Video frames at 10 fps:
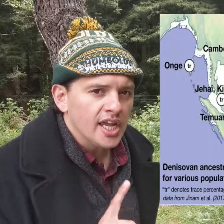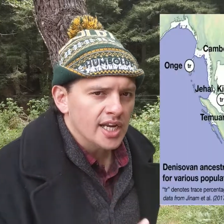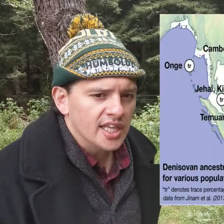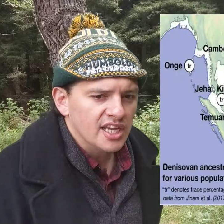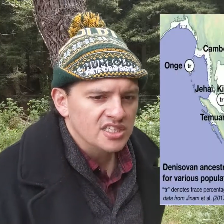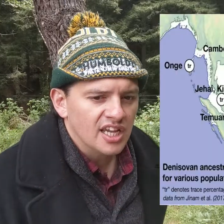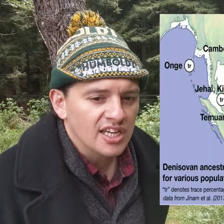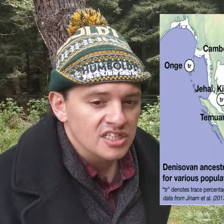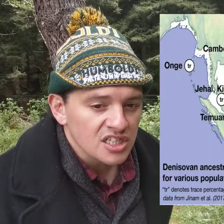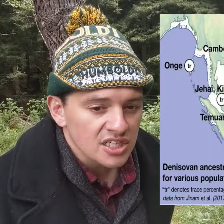analyzed
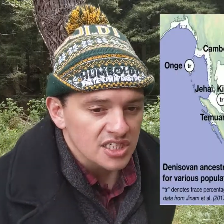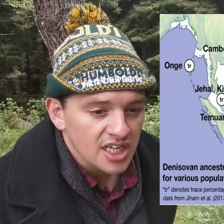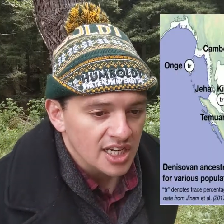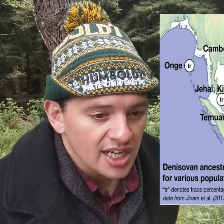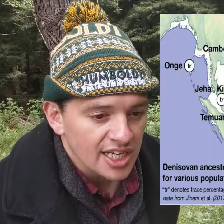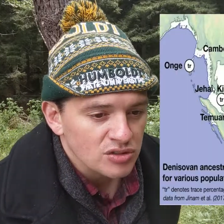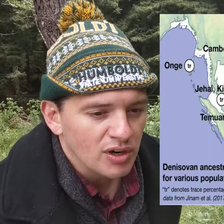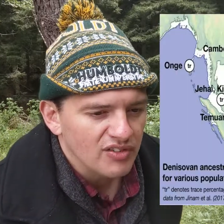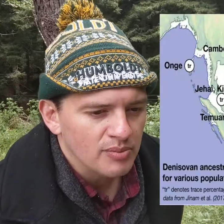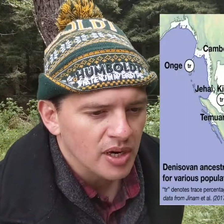ancient DNA
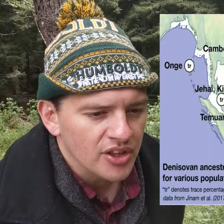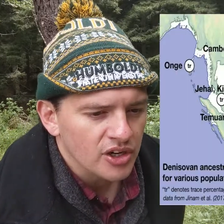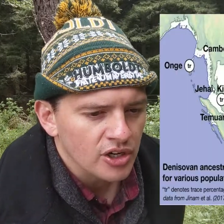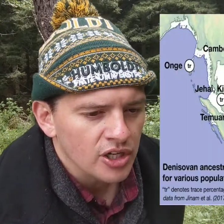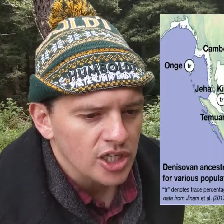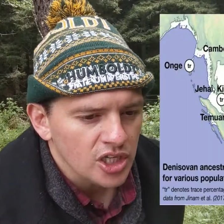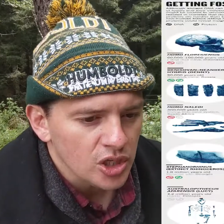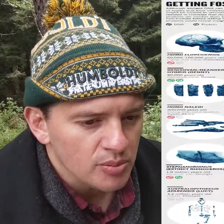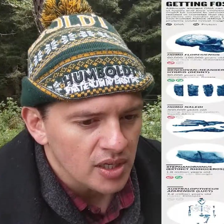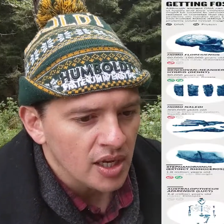derived from other early
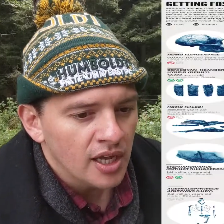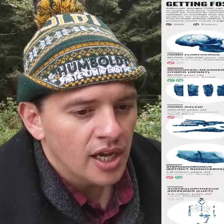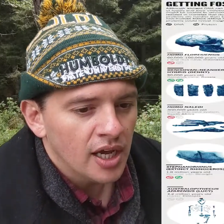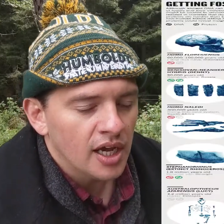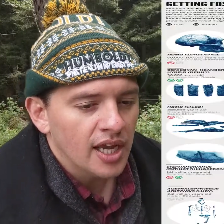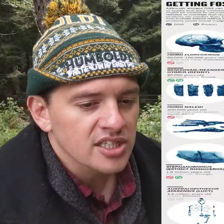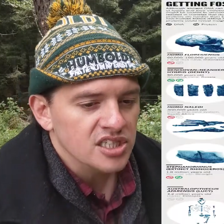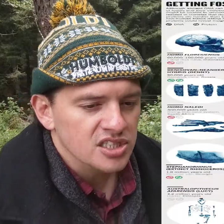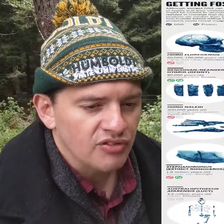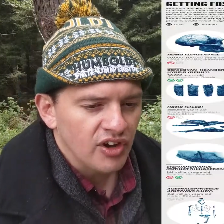human uh,
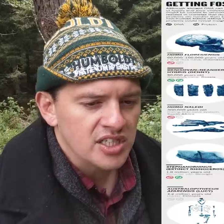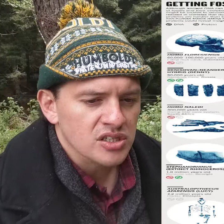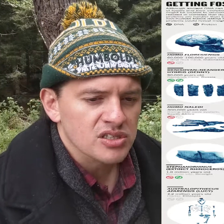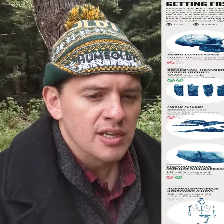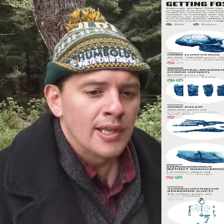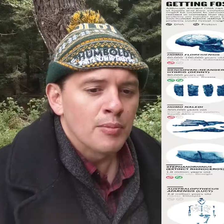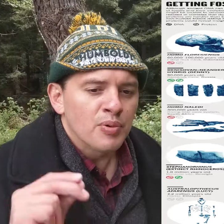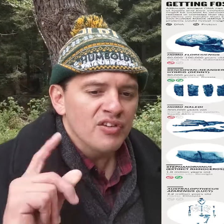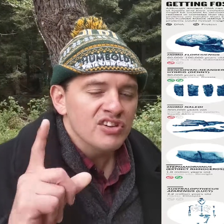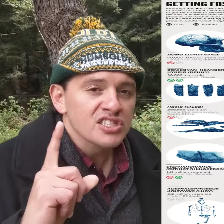ancestor fossils
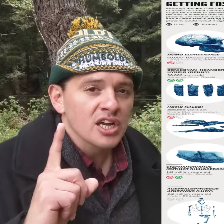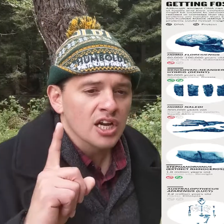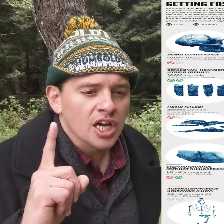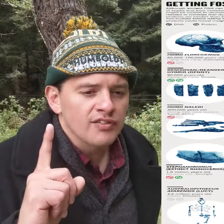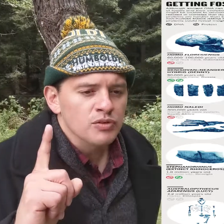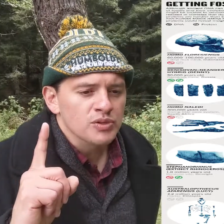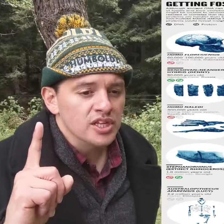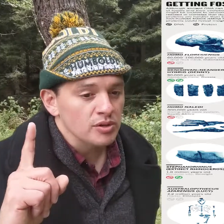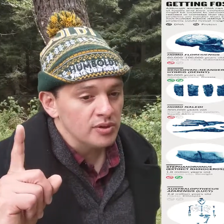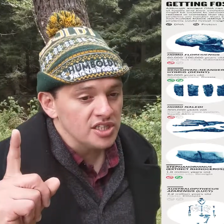previously uncovered within
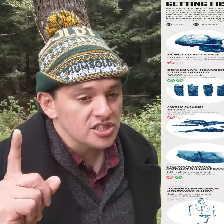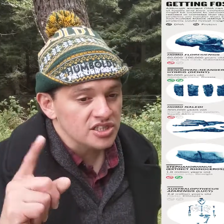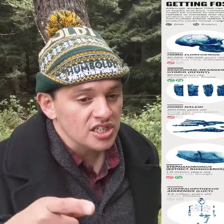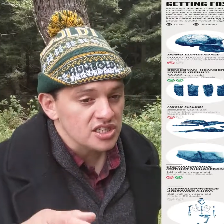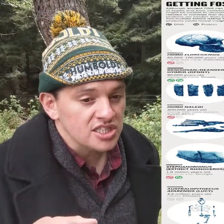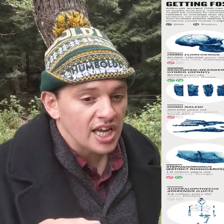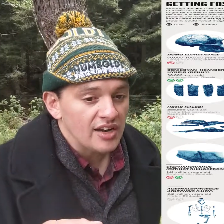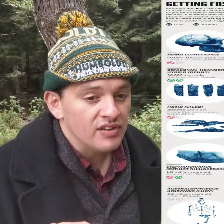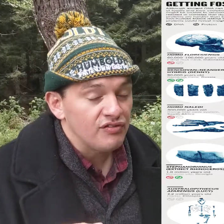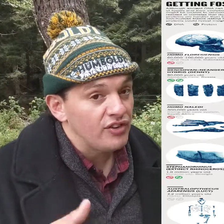the region, such as that
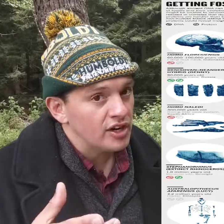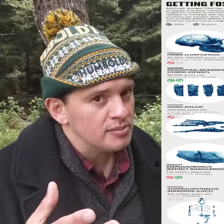of the very